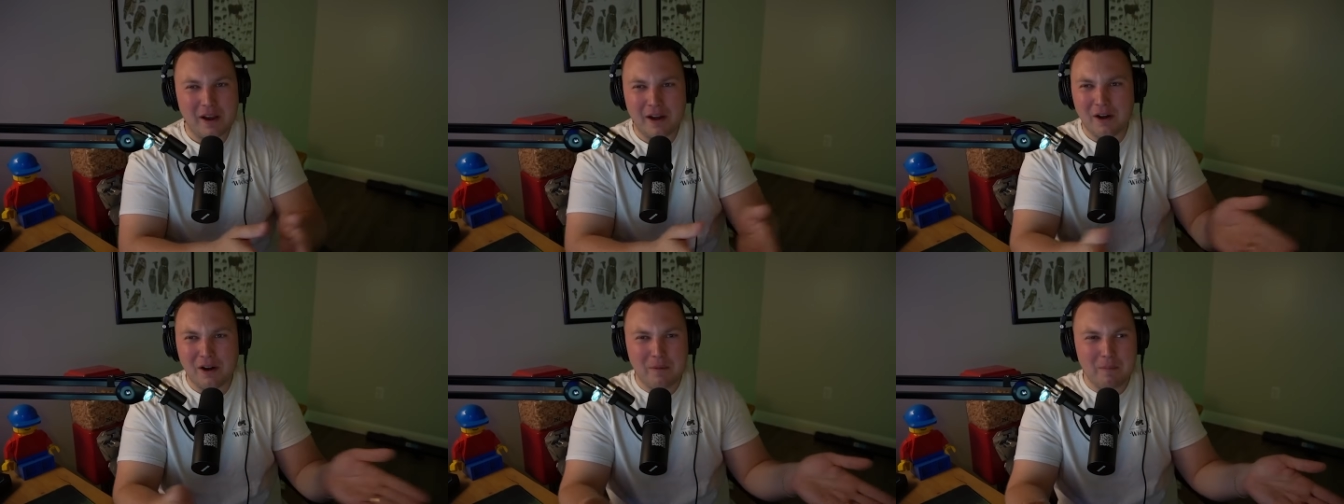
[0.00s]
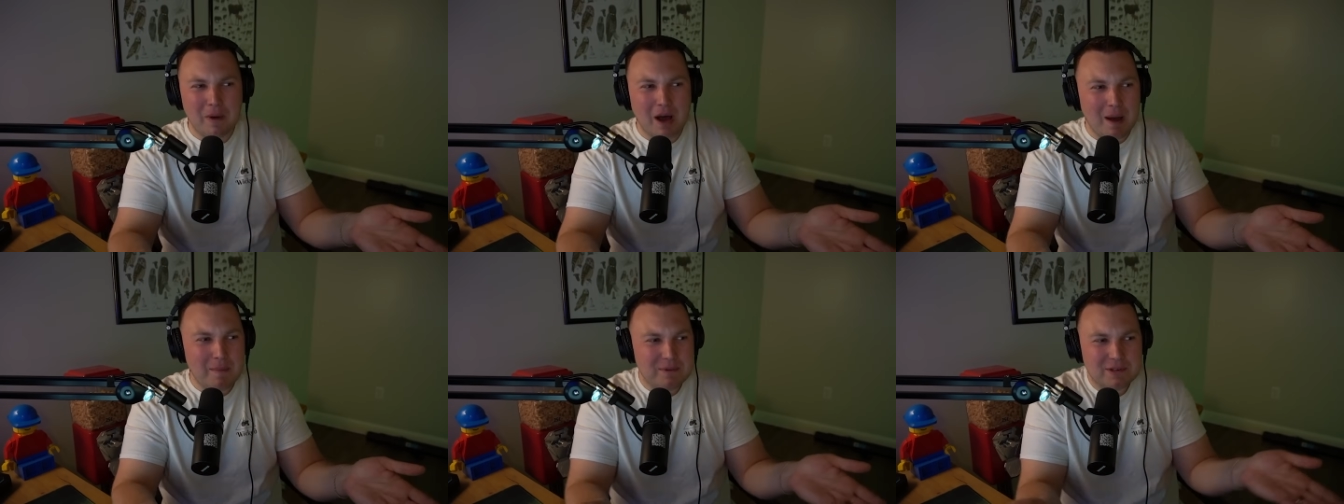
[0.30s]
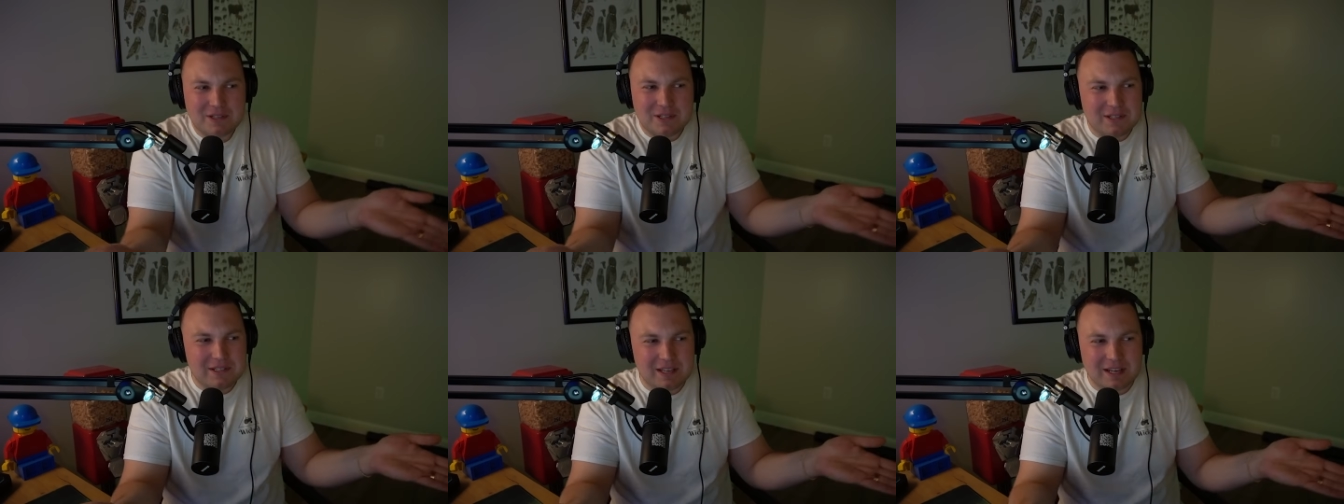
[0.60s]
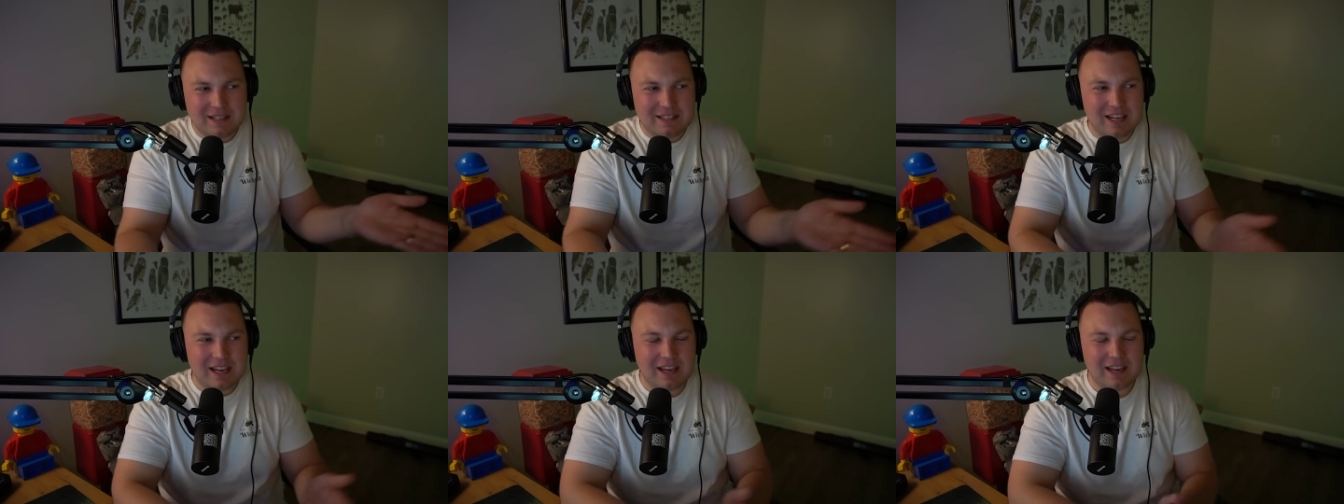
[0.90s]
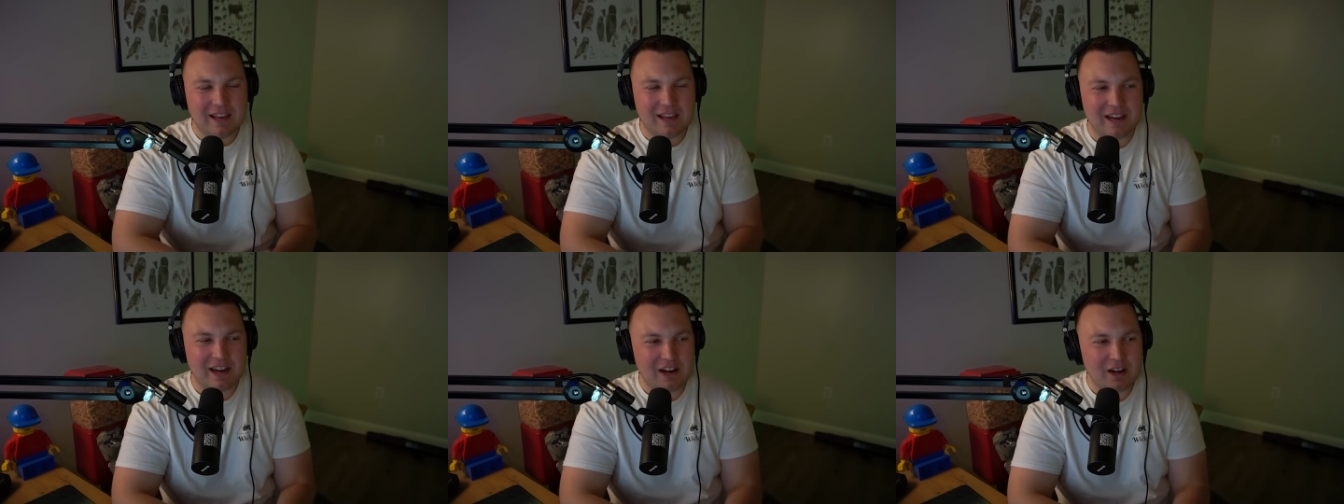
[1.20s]
And her Christ. mom was just like
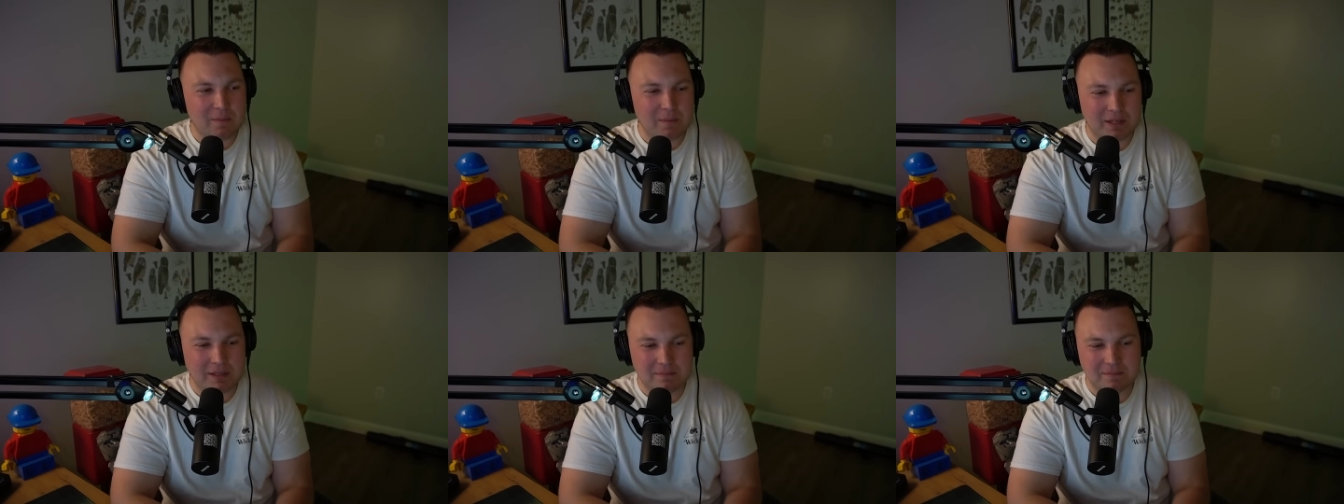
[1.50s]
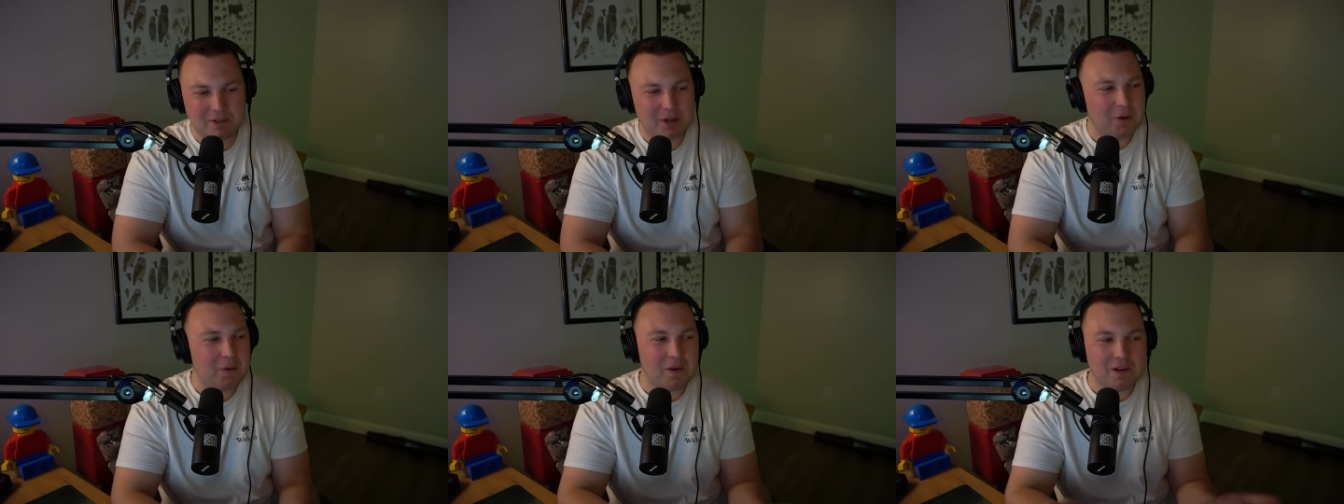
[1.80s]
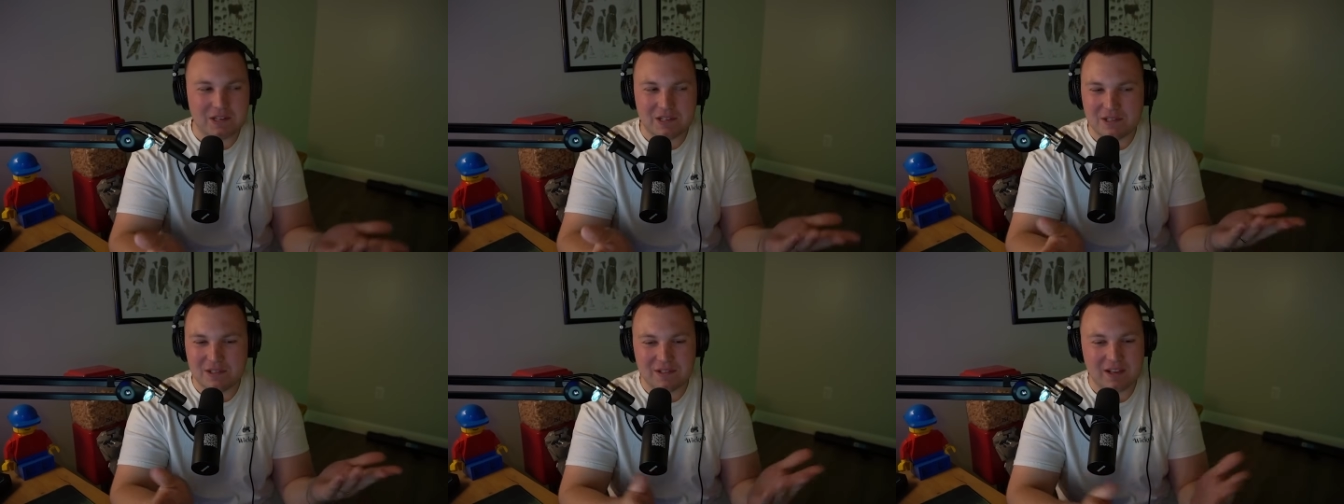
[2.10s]
taking care of me, no questions